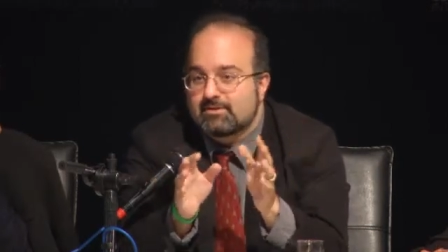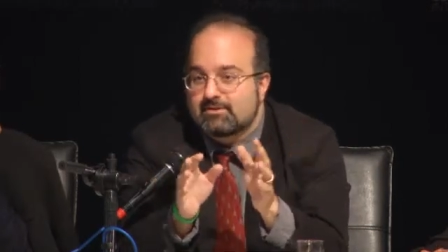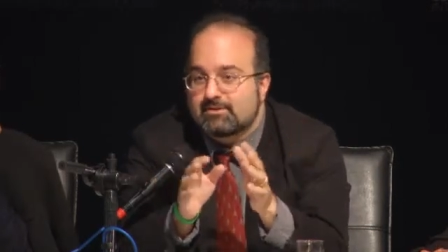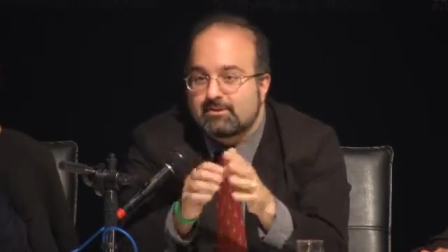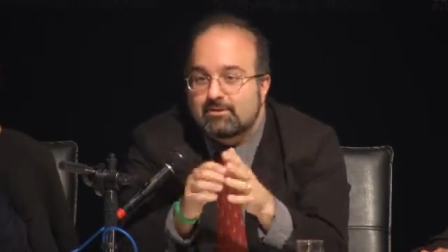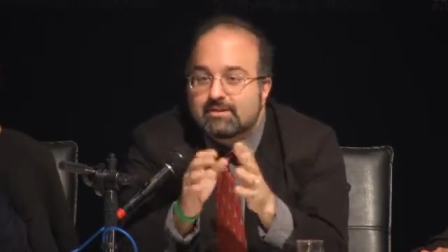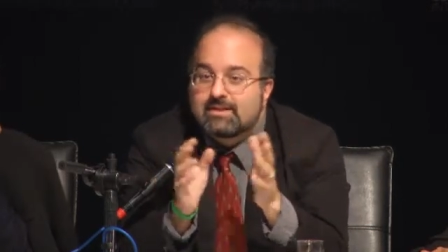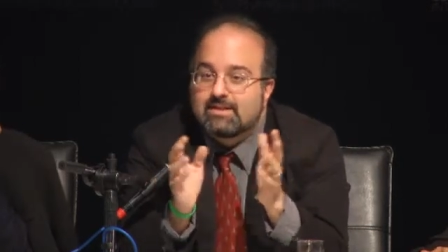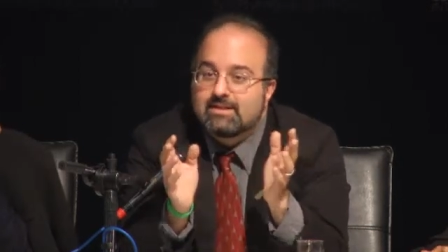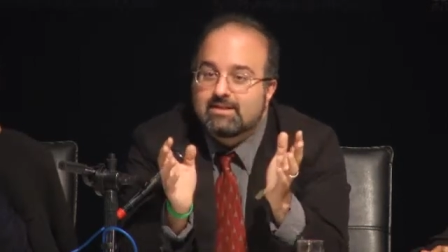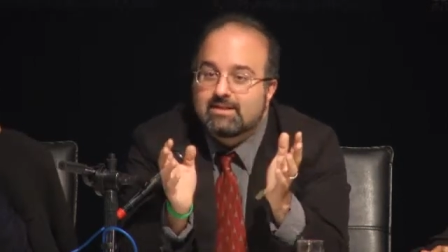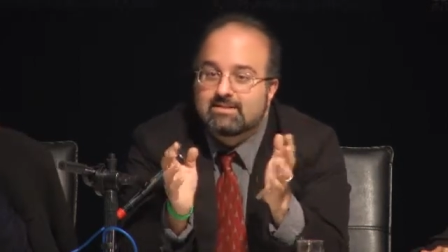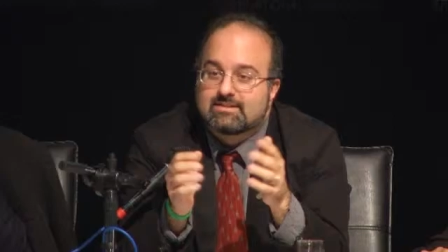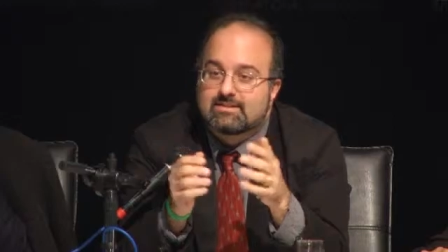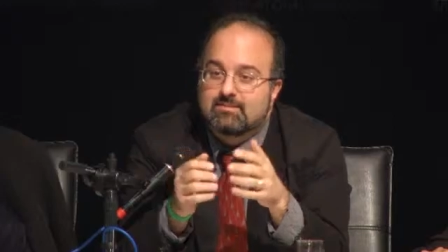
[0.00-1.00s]

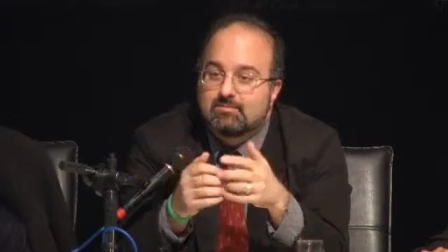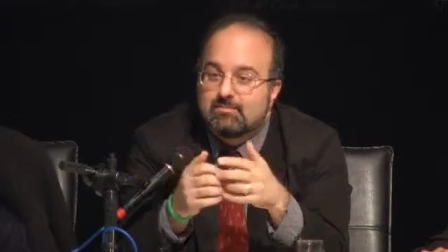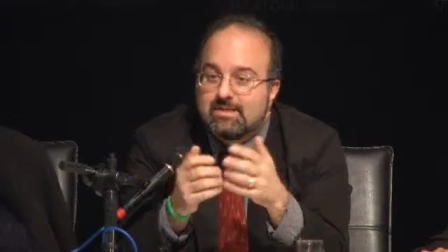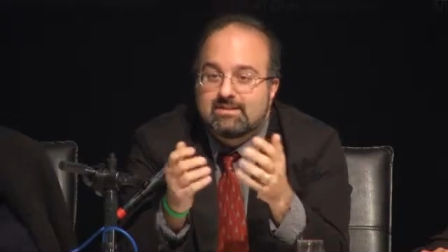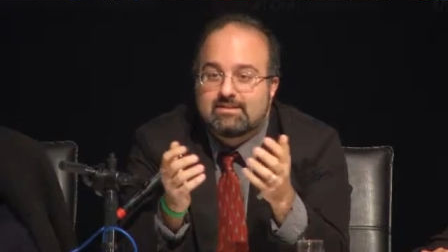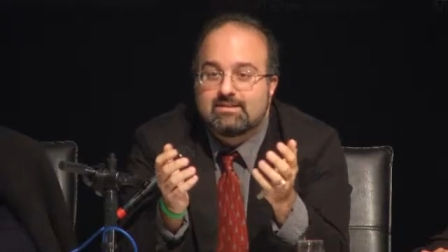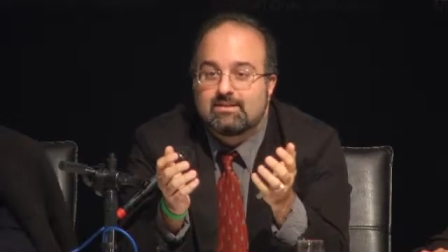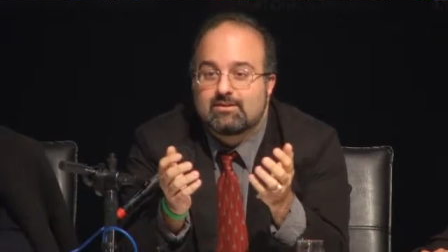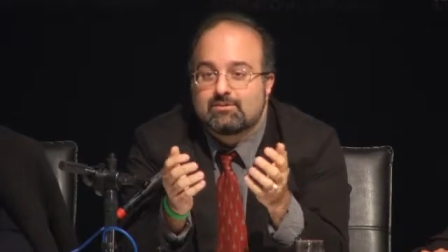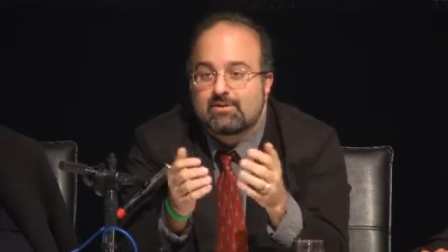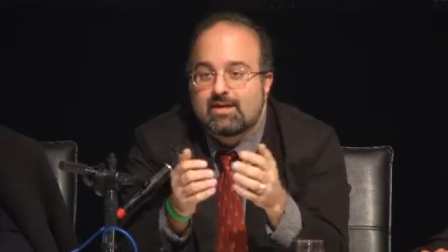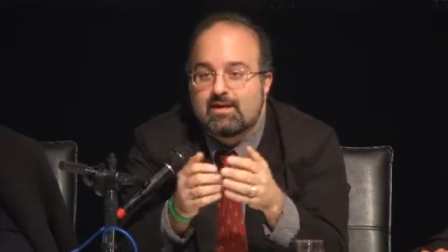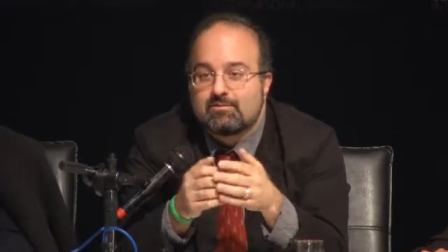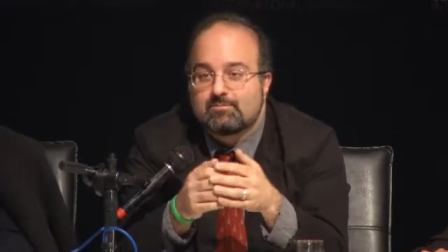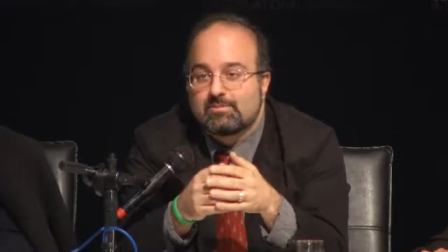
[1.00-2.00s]
Turkey is the meeting
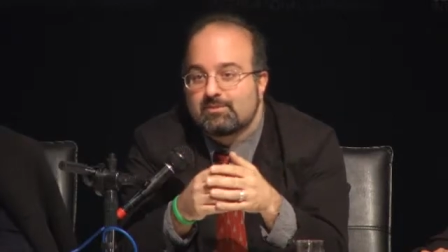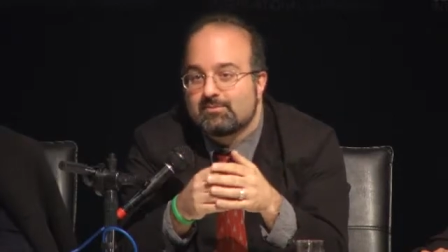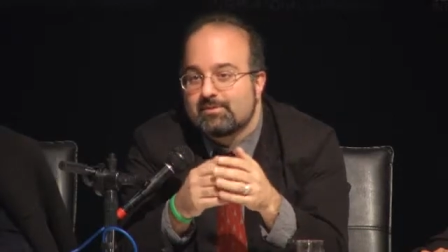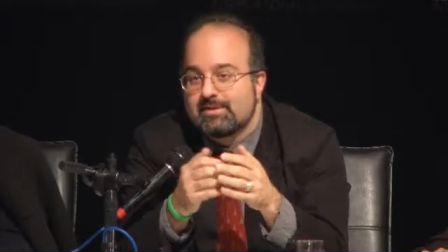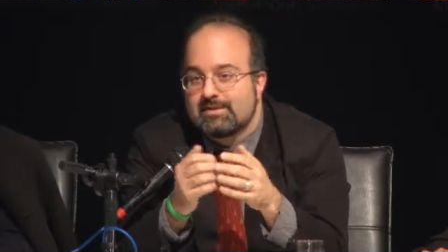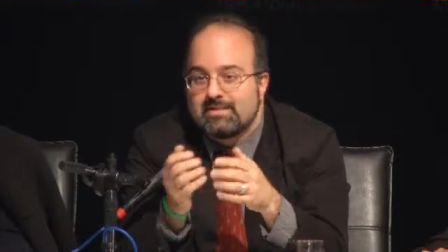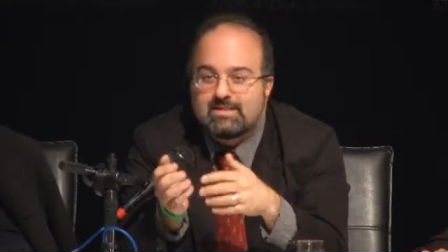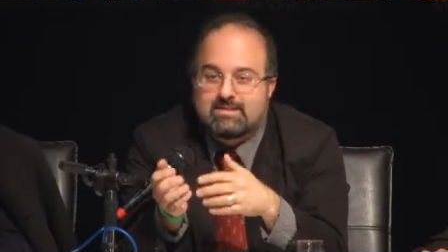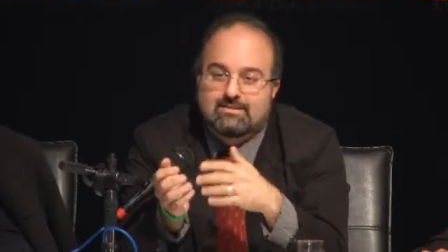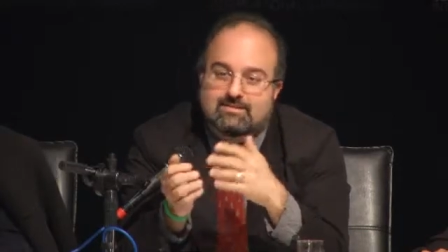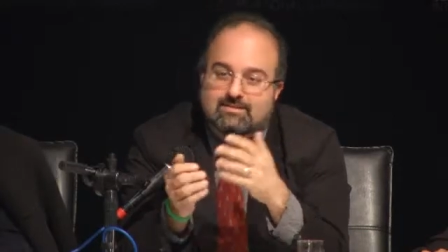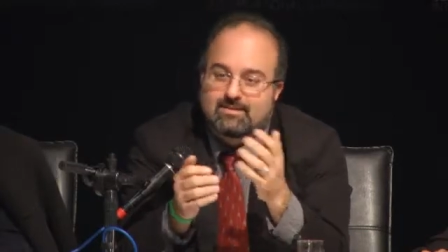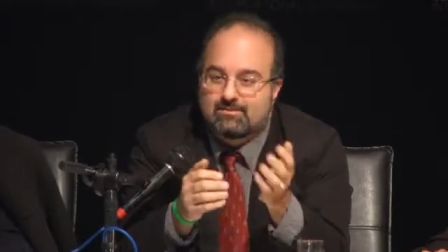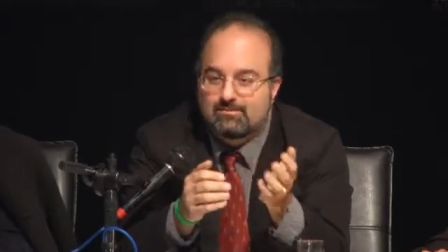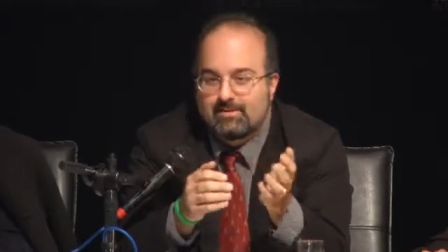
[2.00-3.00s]
ground between
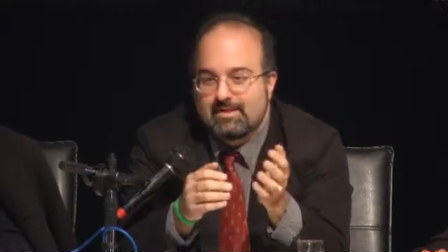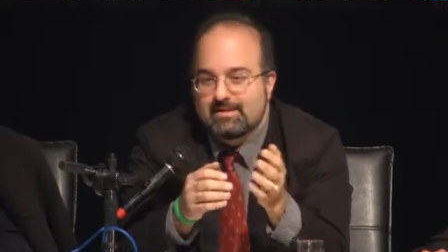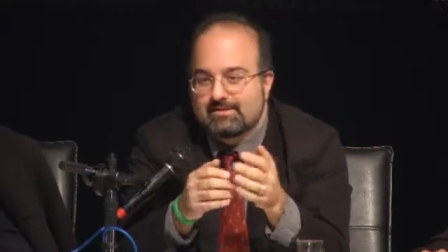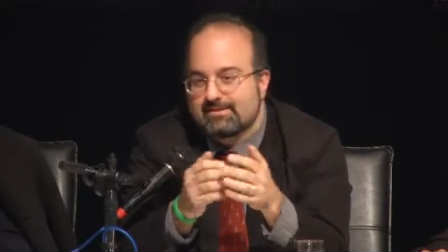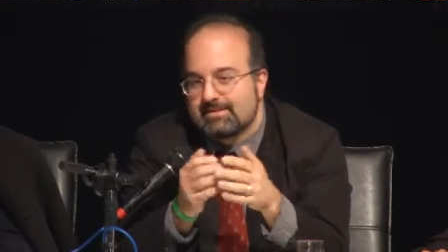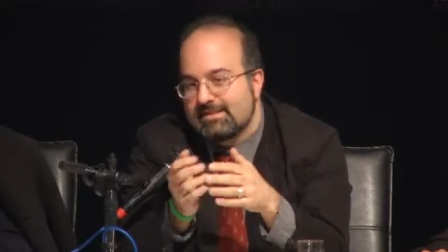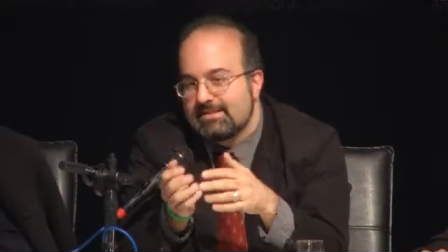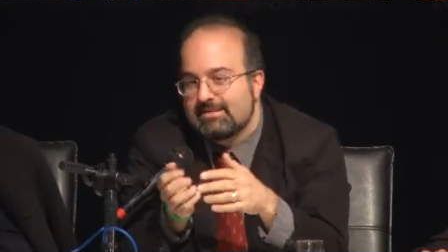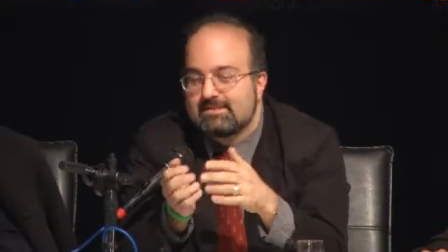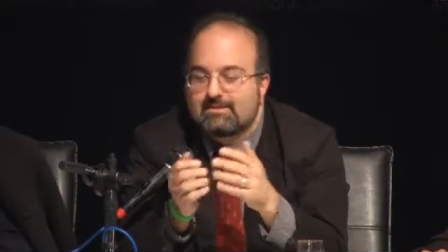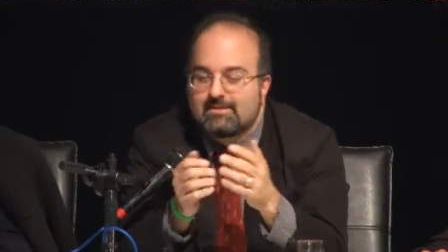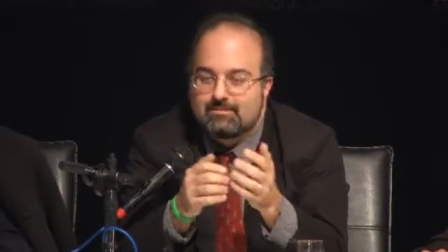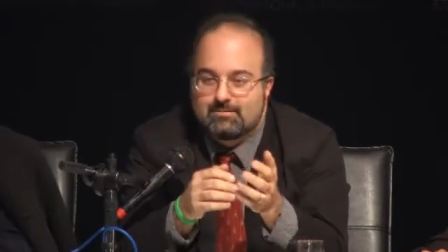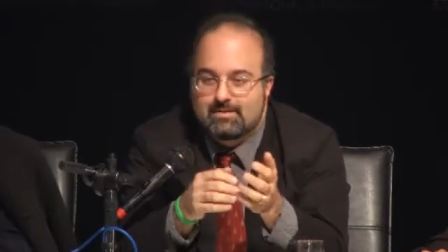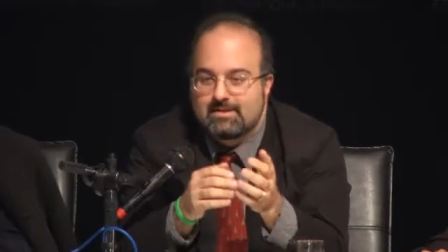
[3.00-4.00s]
East and West, East
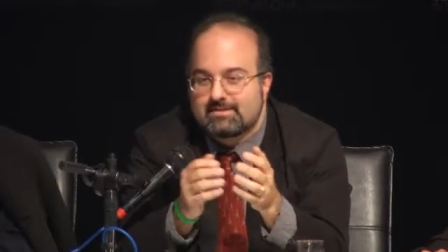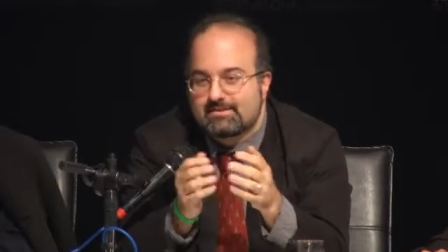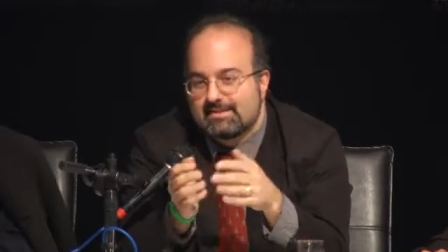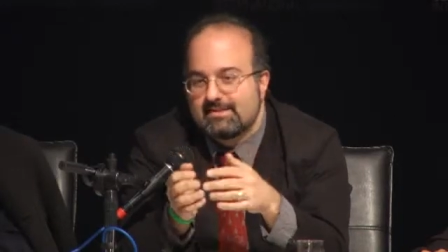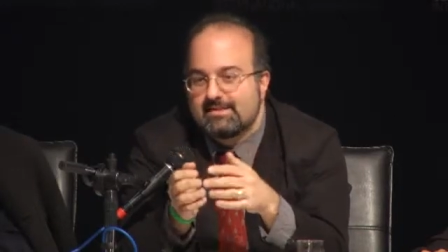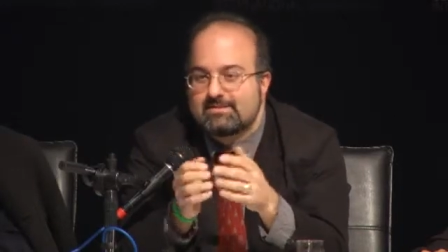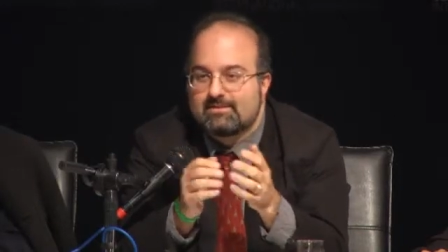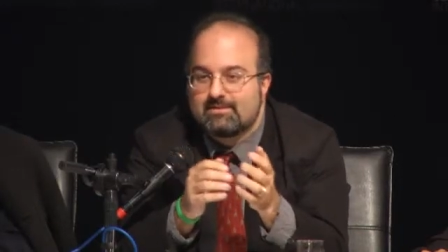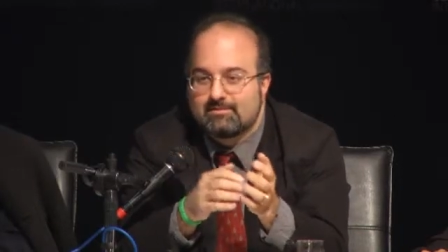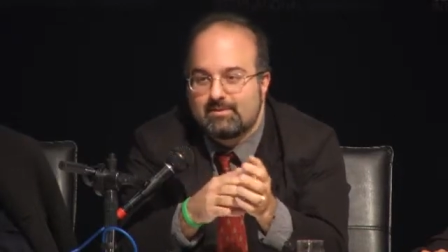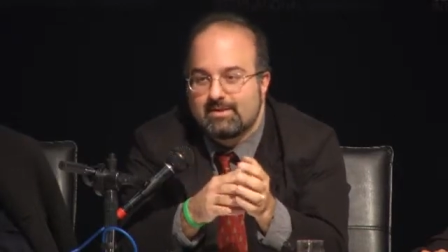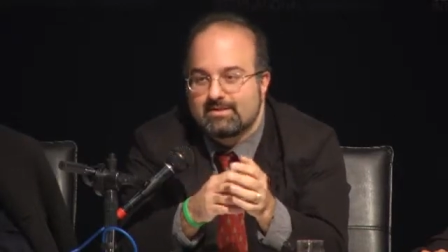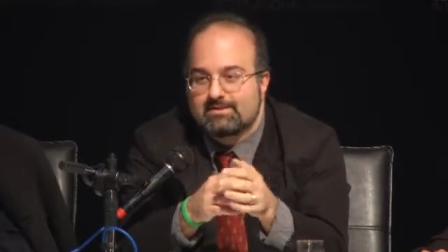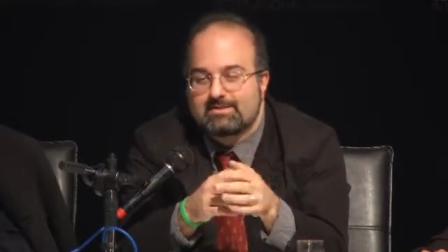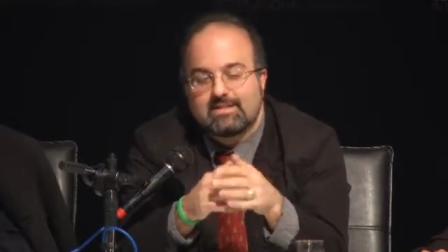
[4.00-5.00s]
and West, East and
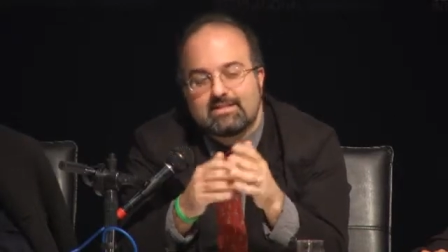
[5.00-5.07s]
West.